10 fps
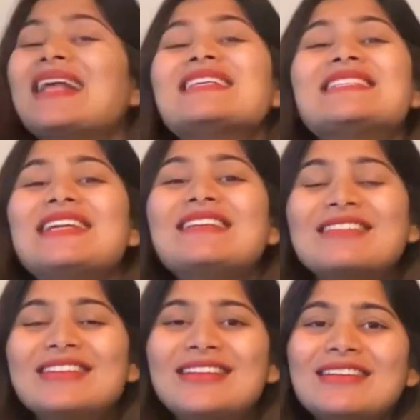I said
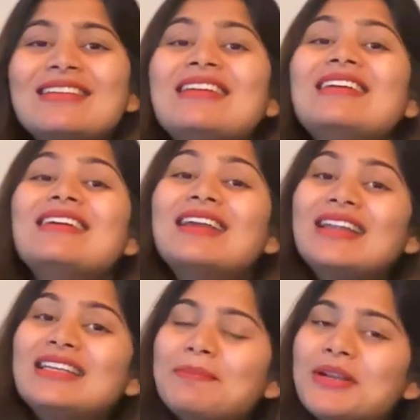earlier,
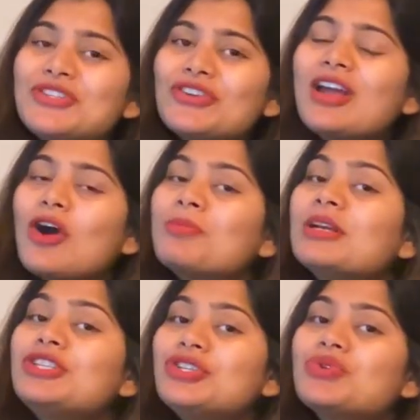it depends on how
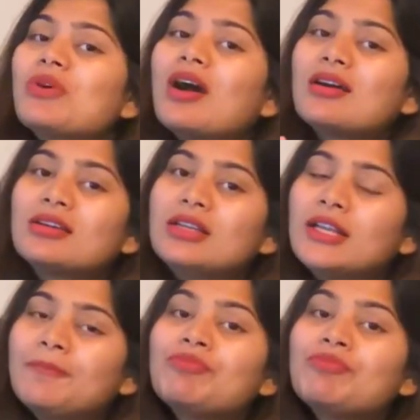much you are earning.